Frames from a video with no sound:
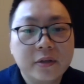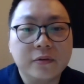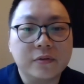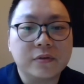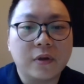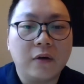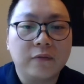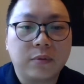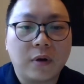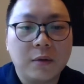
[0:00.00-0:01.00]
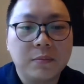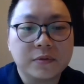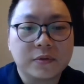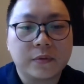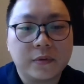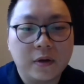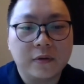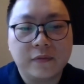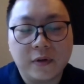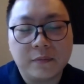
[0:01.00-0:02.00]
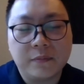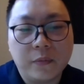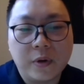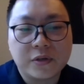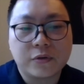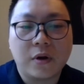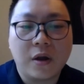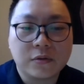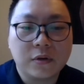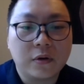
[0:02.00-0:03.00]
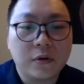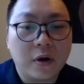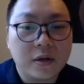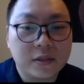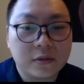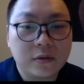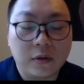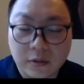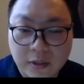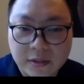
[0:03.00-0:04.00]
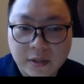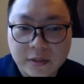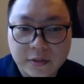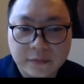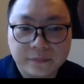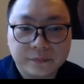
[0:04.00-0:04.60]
to solve problems of Western onslaught colonization.